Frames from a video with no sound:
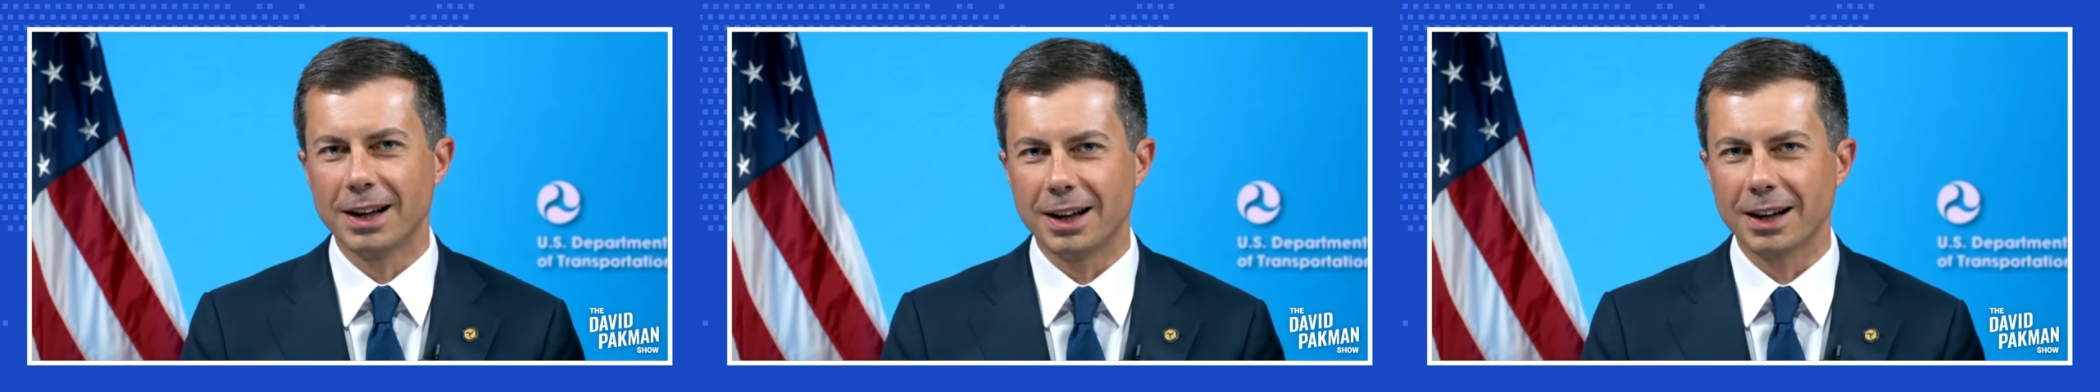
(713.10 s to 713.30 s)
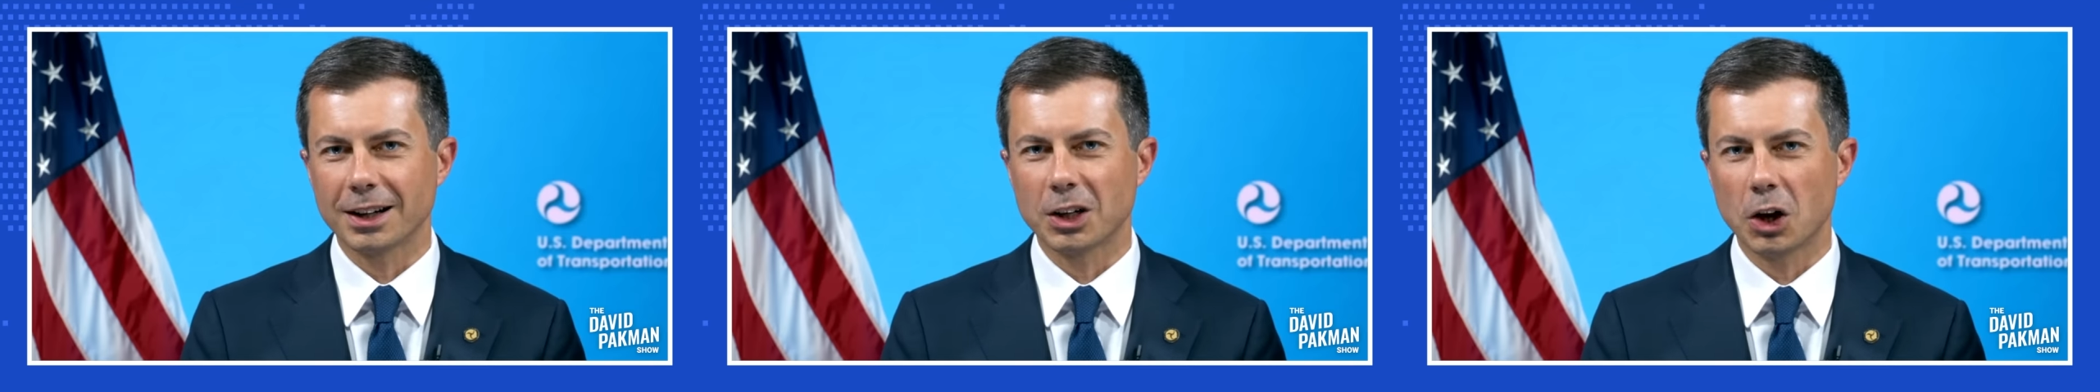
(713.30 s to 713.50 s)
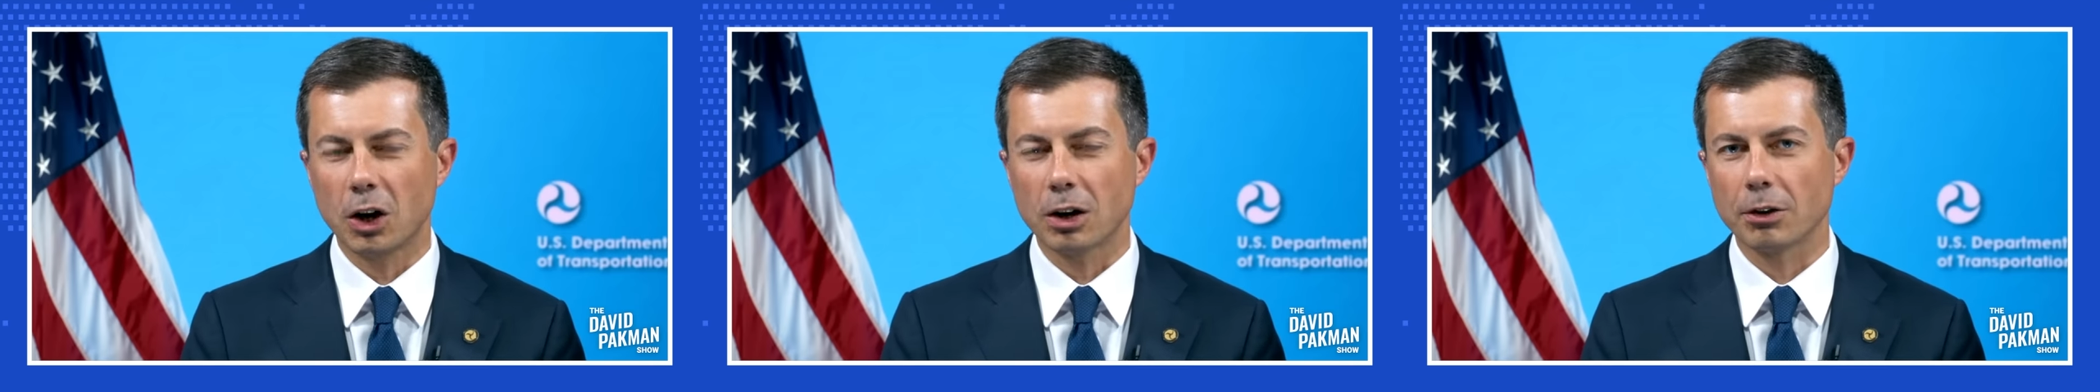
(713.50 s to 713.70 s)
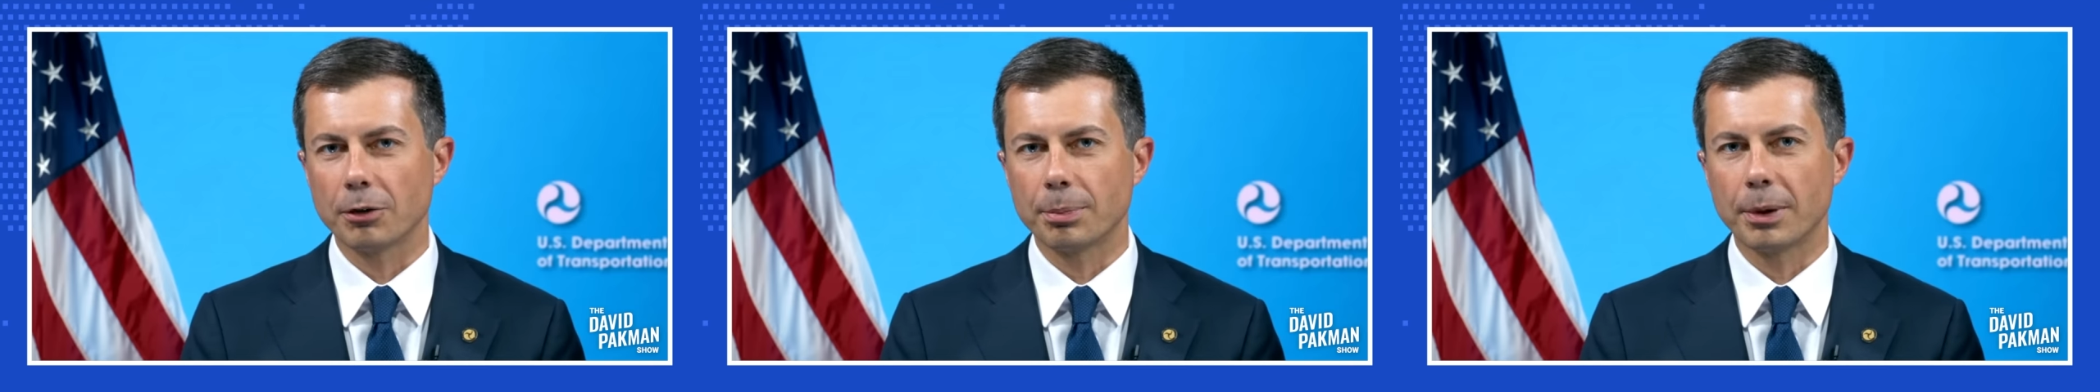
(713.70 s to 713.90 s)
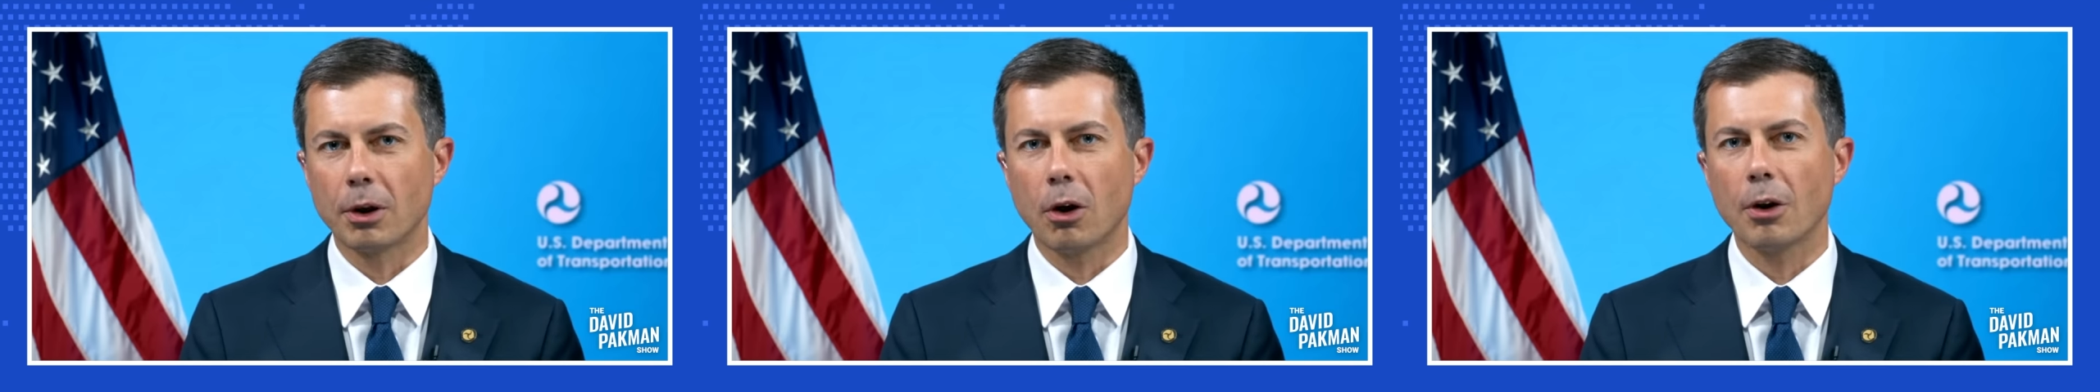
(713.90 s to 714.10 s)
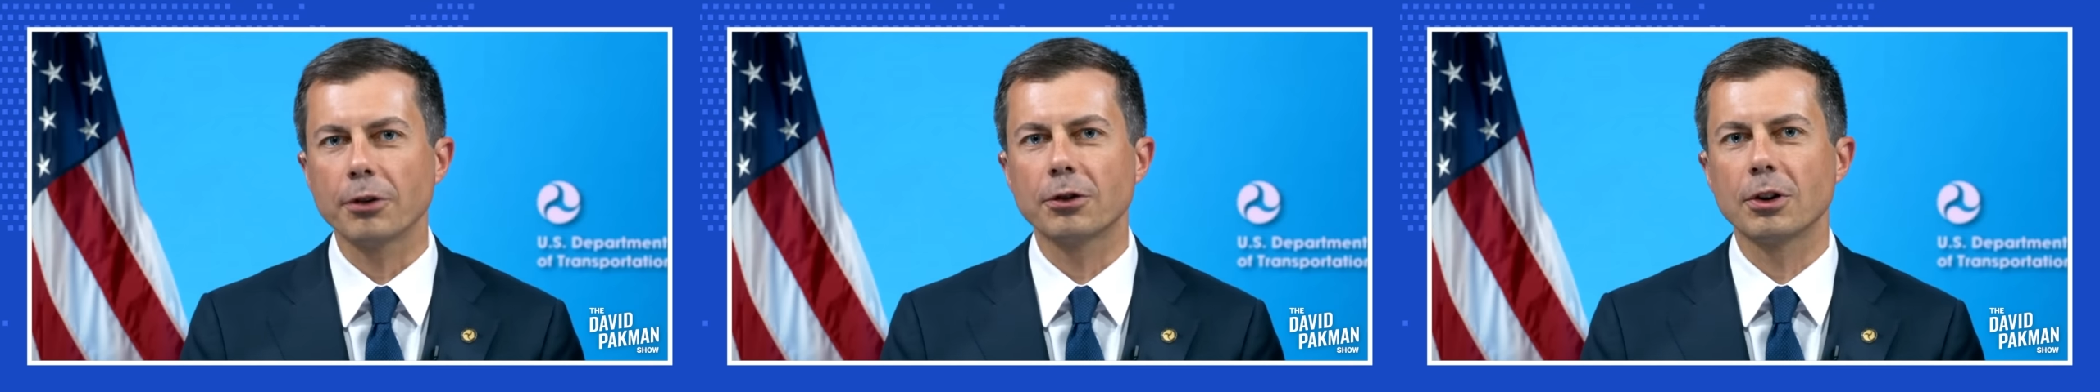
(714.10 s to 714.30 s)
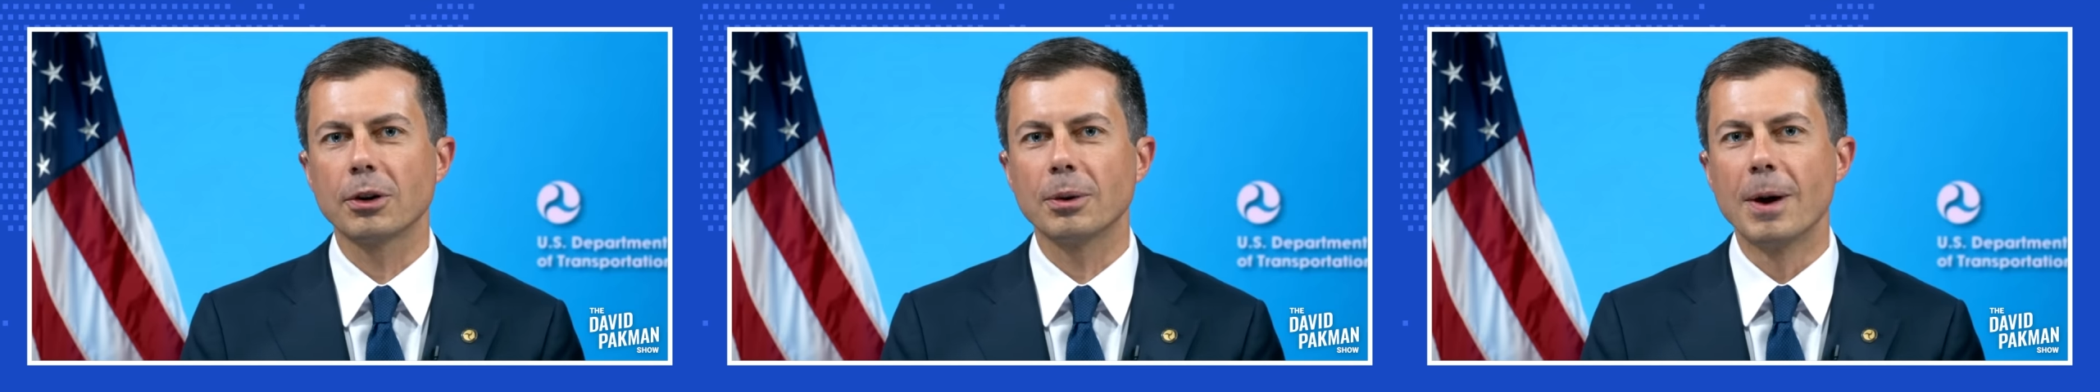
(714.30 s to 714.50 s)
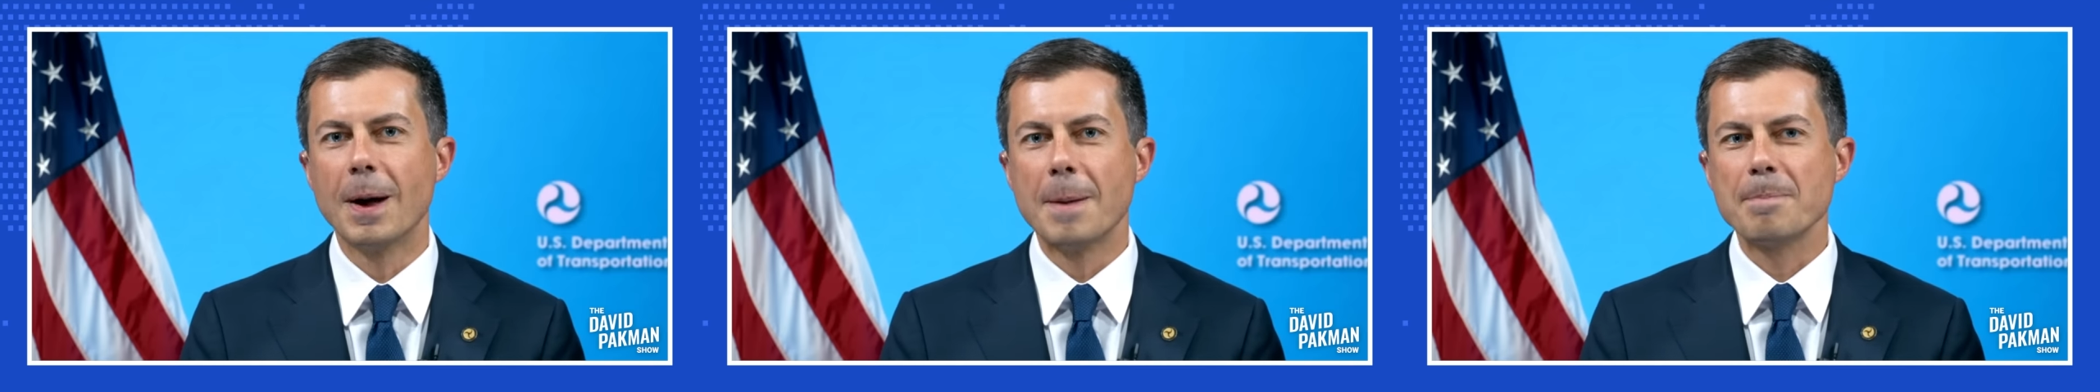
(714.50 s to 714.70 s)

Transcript: cars, but also